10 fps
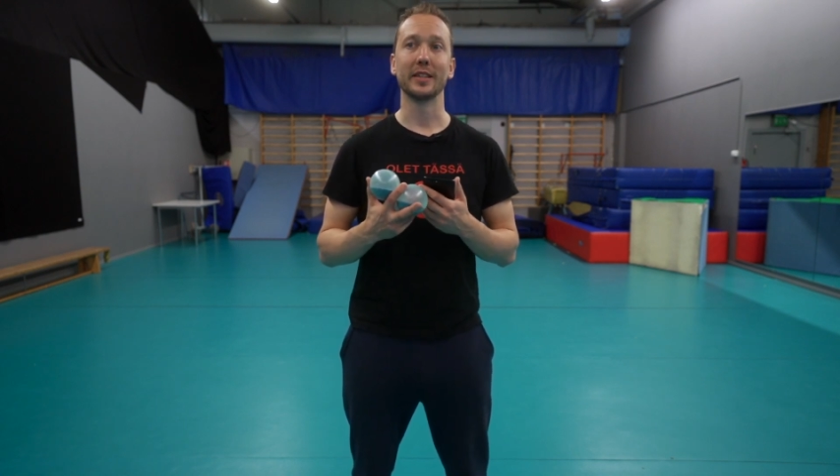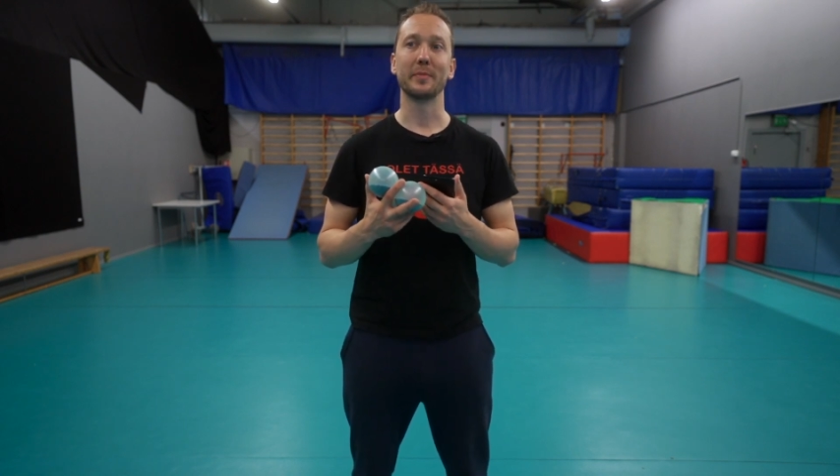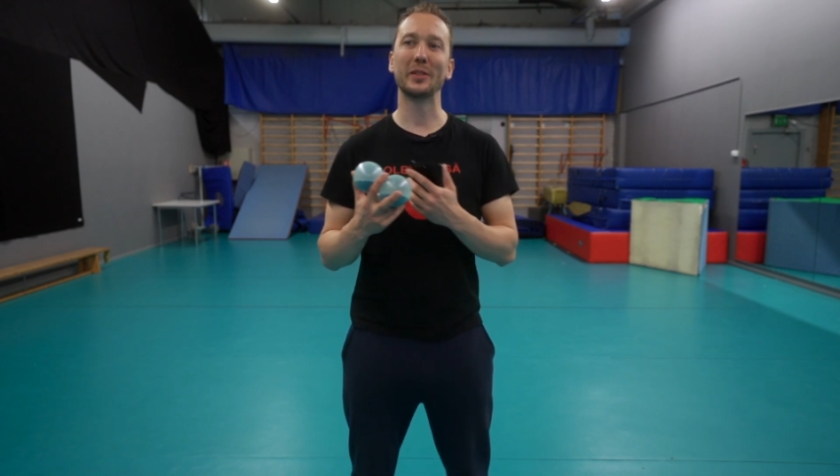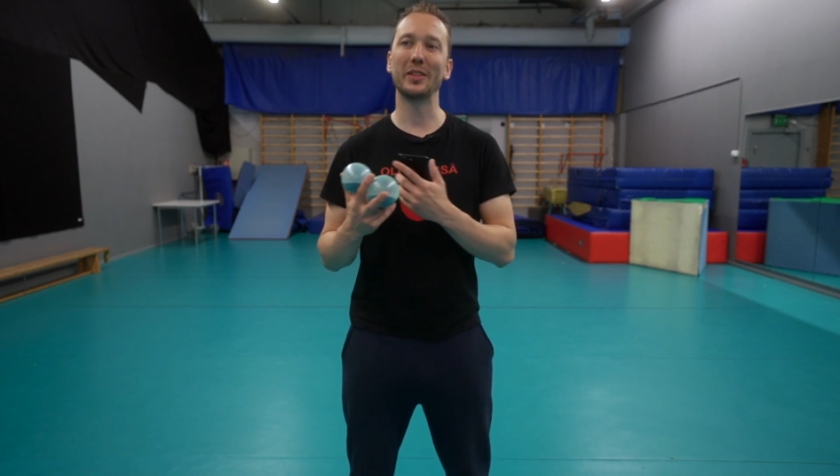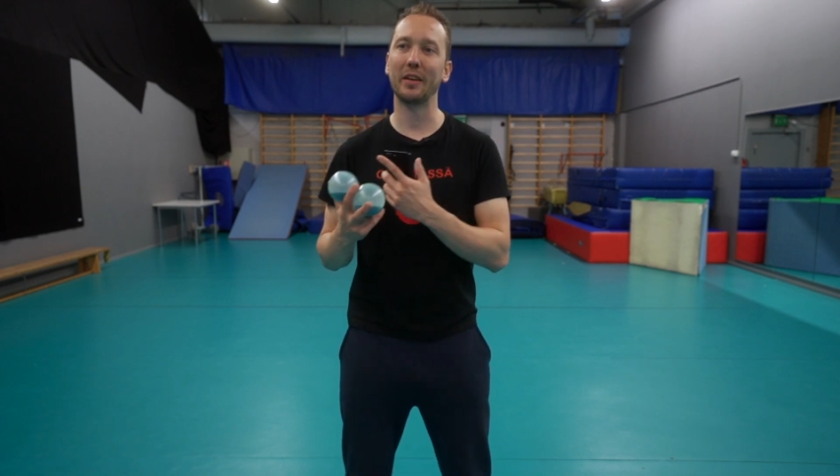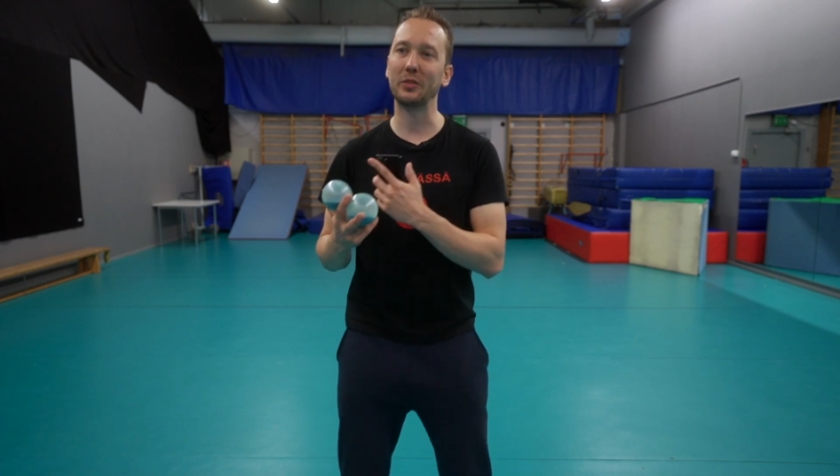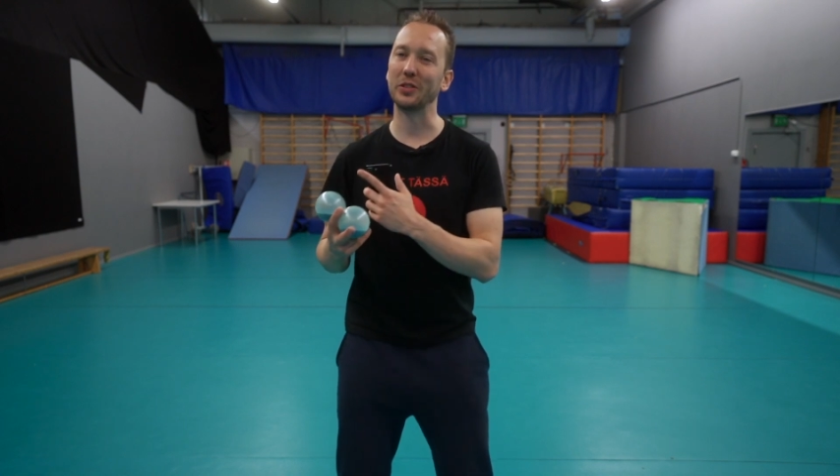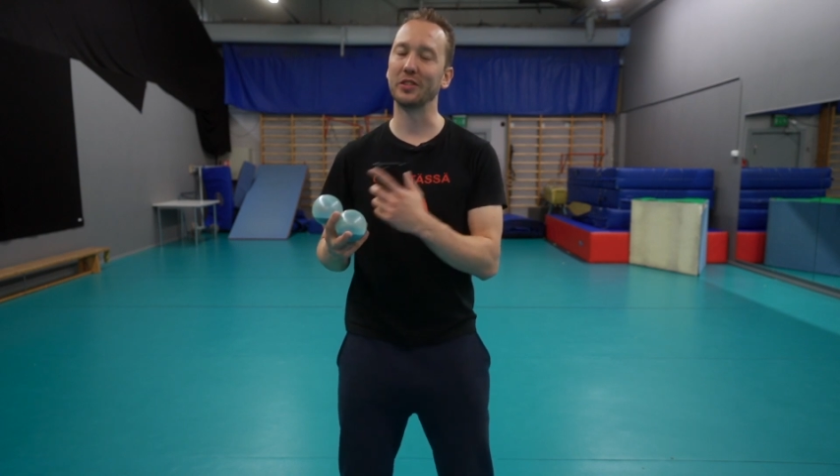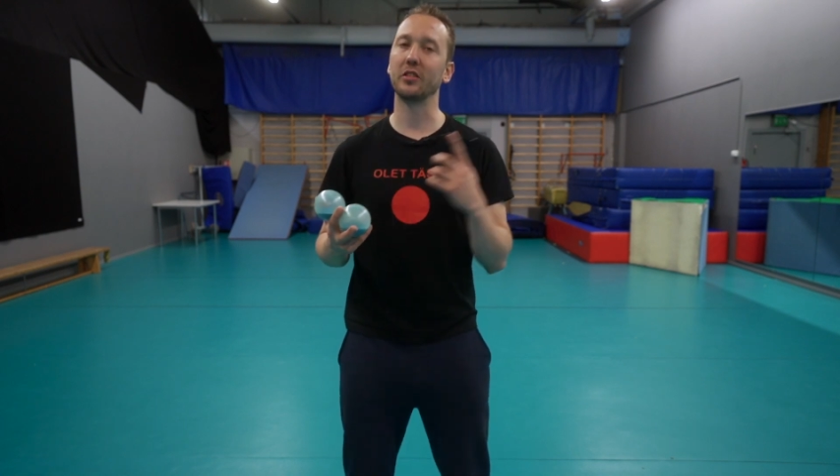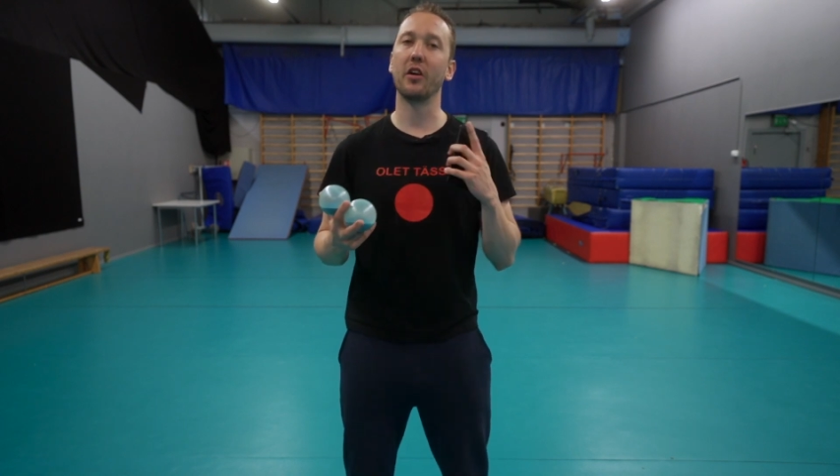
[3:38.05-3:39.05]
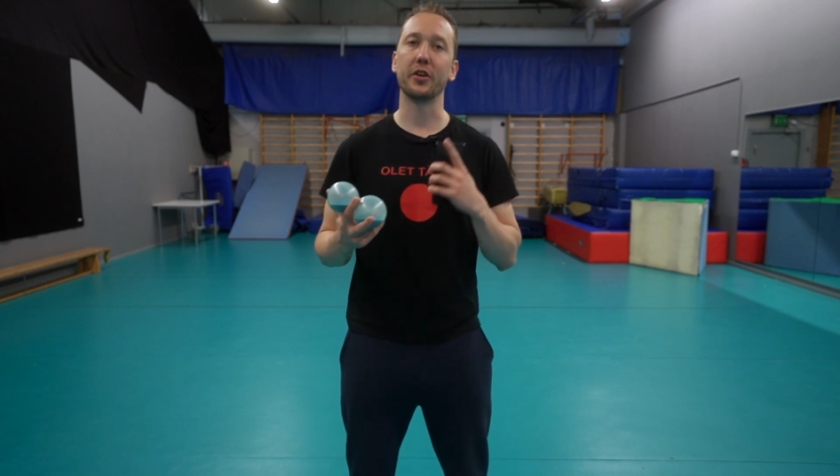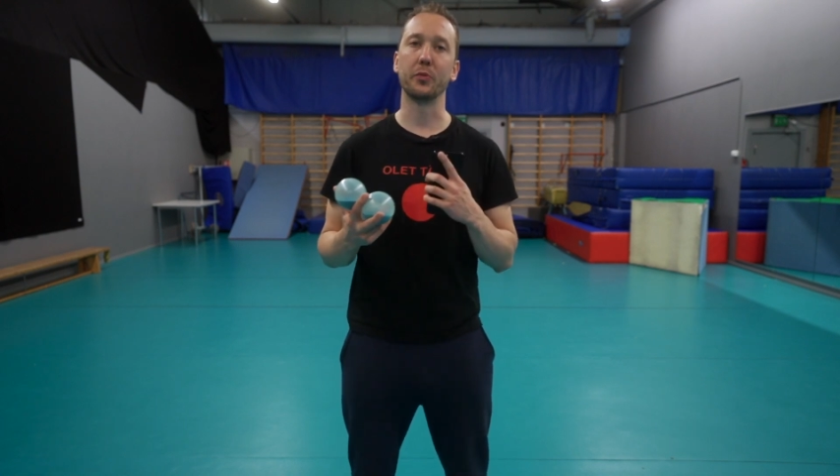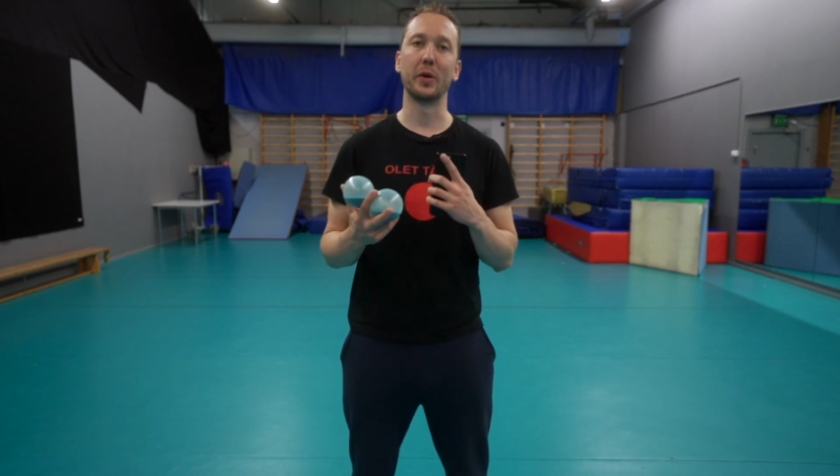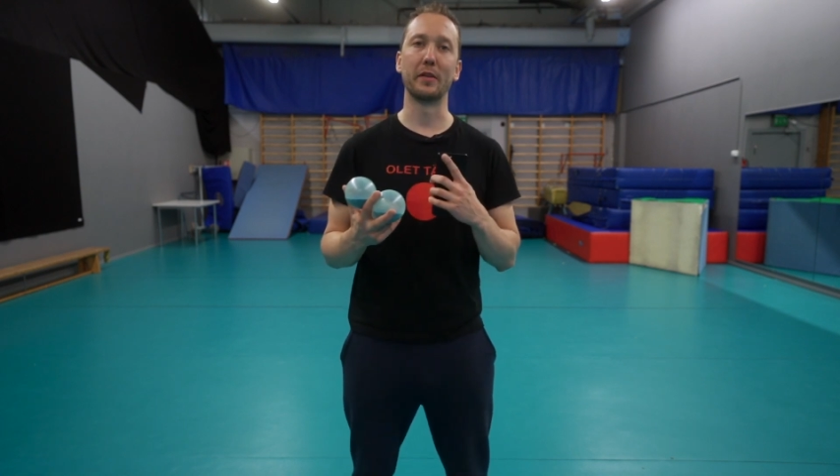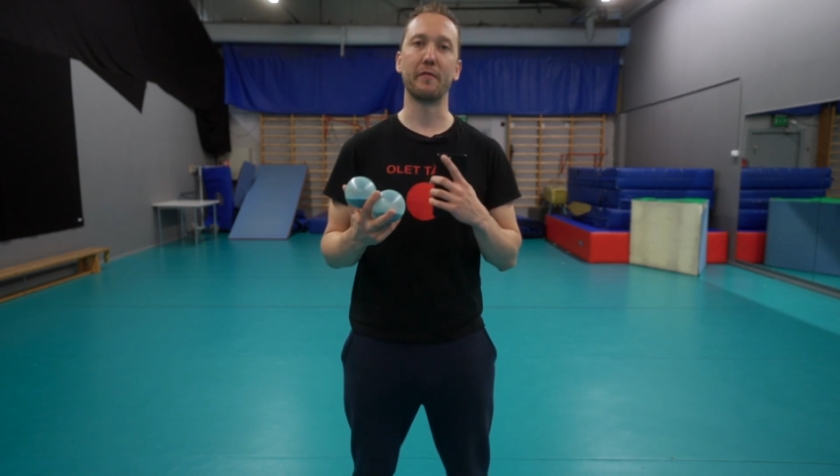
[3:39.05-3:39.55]
Especially you have to start
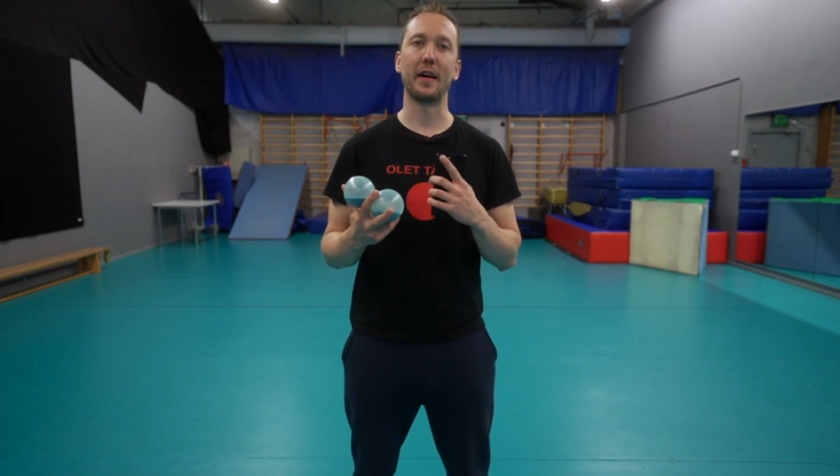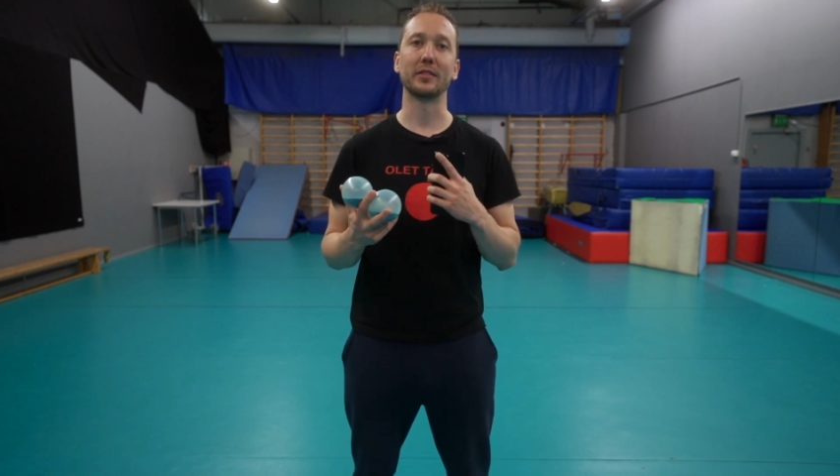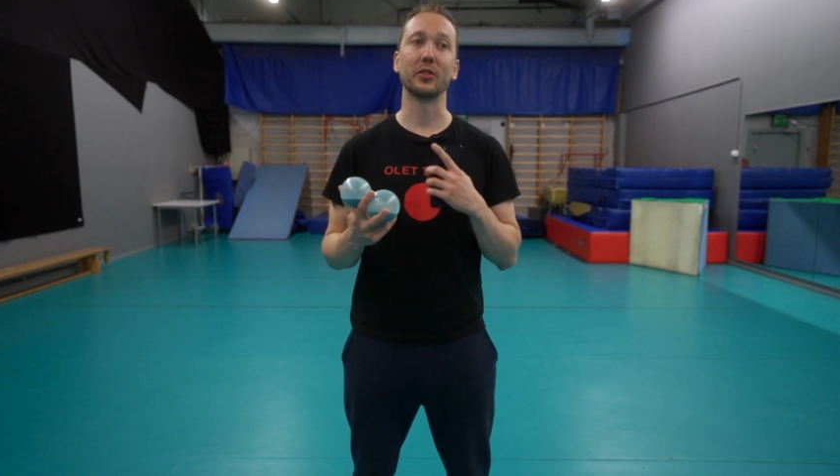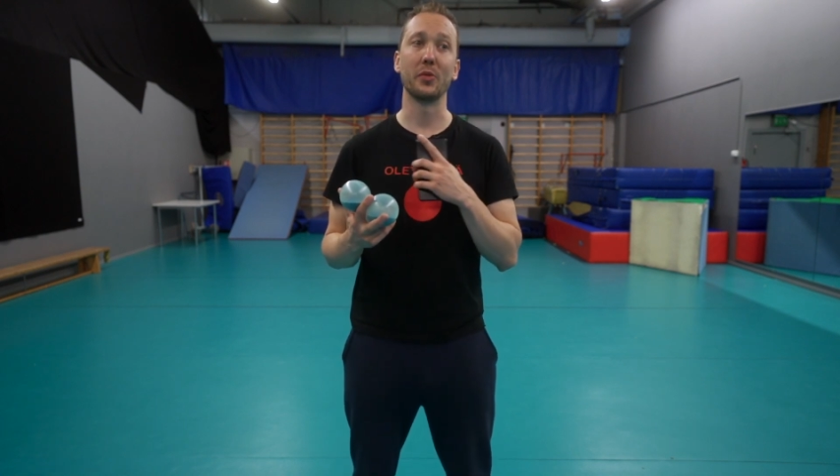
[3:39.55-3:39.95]
really fast,